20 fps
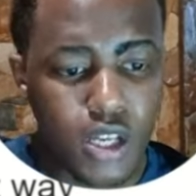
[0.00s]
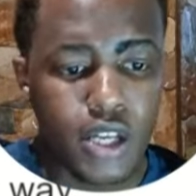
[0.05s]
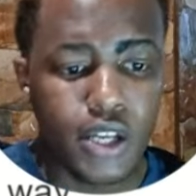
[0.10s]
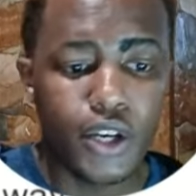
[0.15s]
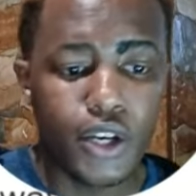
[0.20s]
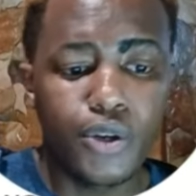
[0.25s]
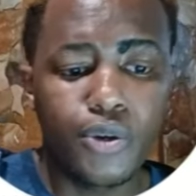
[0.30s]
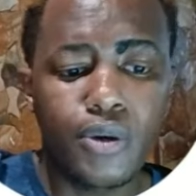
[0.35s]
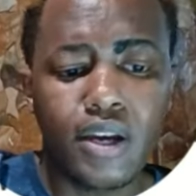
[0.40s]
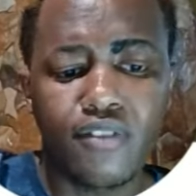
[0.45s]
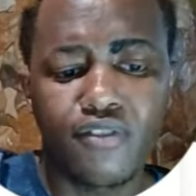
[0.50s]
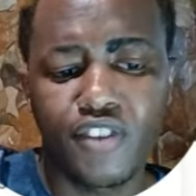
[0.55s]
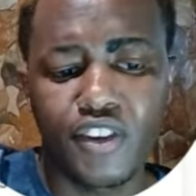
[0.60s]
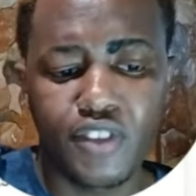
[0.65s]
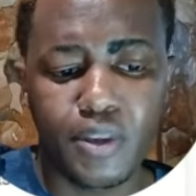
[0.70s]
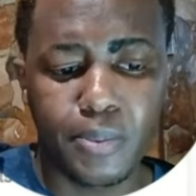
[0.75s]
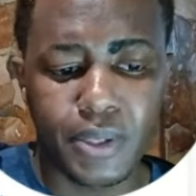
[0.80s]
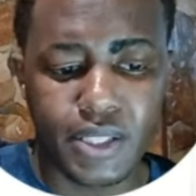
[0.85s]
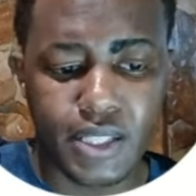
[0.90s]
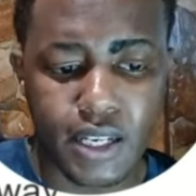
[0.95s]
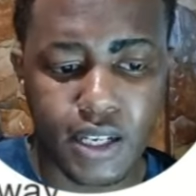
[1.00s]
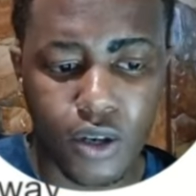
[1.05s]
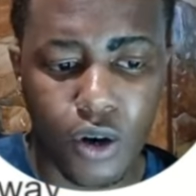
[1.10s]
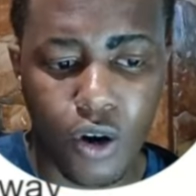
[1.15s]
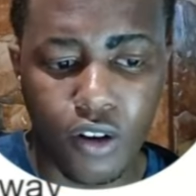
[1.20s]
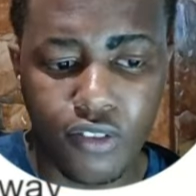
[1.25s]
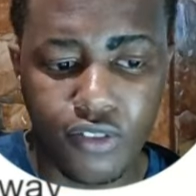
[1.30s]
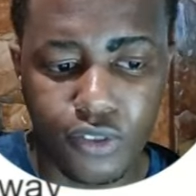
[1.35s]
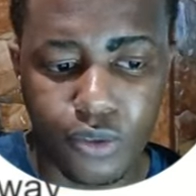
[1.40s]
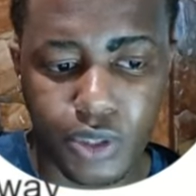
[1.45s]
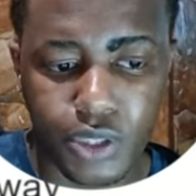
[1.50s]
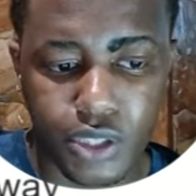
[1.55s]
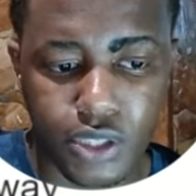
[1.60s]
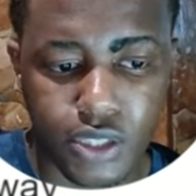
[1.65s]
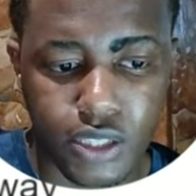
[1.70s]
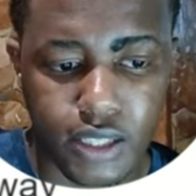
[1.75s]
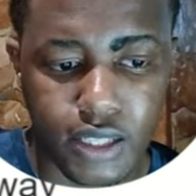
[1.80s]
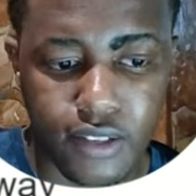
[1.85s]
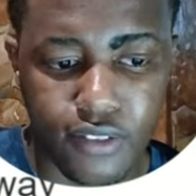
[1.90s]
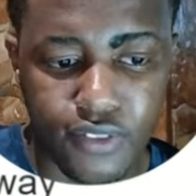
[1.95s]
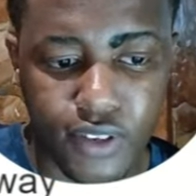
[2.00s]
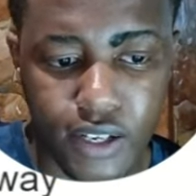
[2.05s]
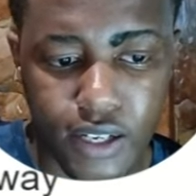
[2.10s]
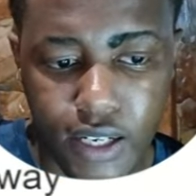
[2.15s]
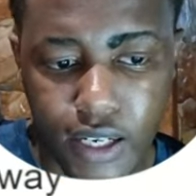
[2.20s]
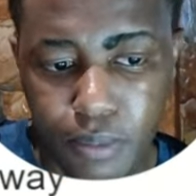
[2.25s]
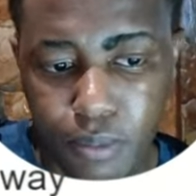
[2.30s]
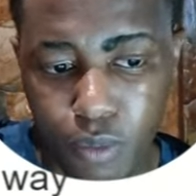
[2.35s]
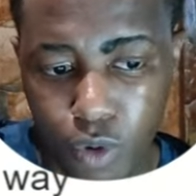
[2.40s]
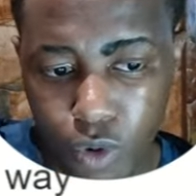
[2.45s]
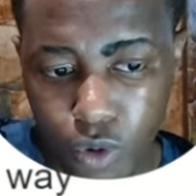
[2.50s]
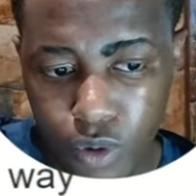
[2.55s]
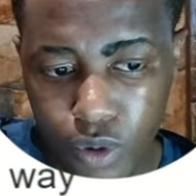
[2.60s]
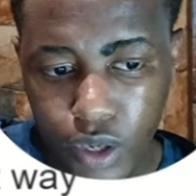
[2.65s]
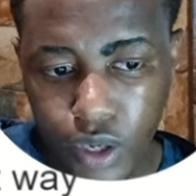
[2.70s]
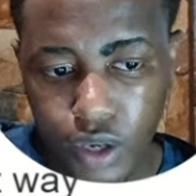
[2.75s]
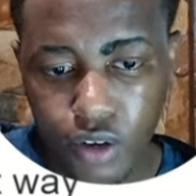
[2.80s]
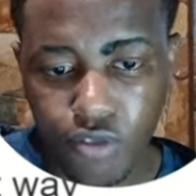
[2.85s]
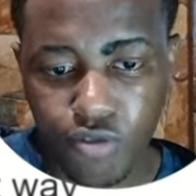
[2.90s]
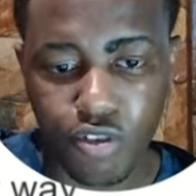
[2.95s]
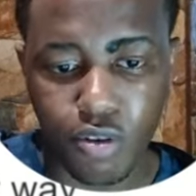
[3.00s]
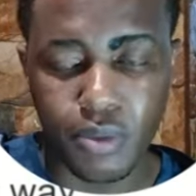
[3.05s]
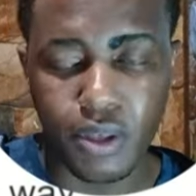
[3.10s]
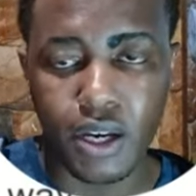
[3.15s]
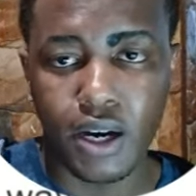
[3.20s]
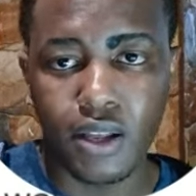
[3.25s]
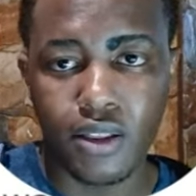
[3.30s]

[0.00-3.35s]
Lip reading: You do get 50% off, which is significantly more from the